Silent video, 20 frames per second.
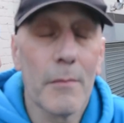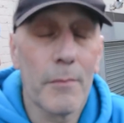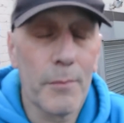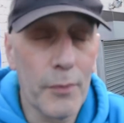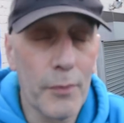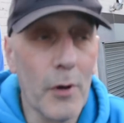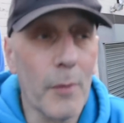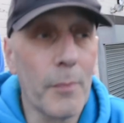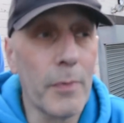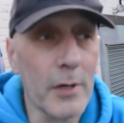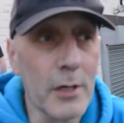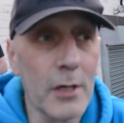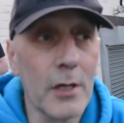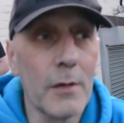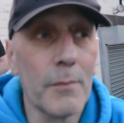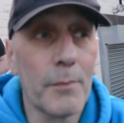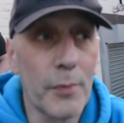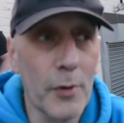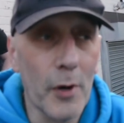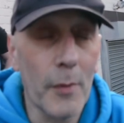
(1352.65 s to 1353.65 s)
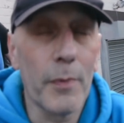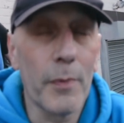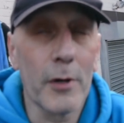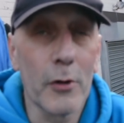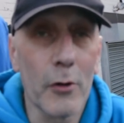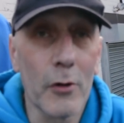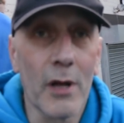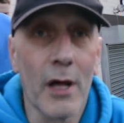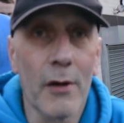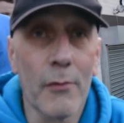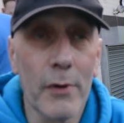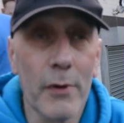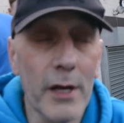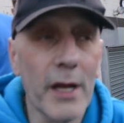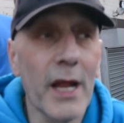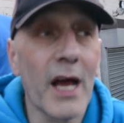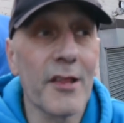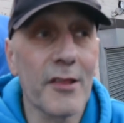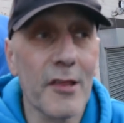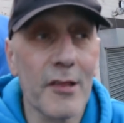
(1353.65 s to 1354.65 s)
Proper, proper good lad. One of the
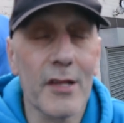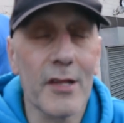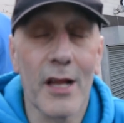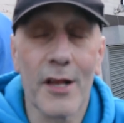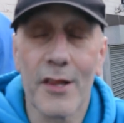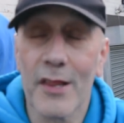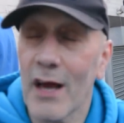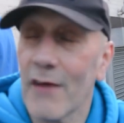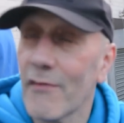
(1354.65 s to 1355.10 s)
nicest lads I've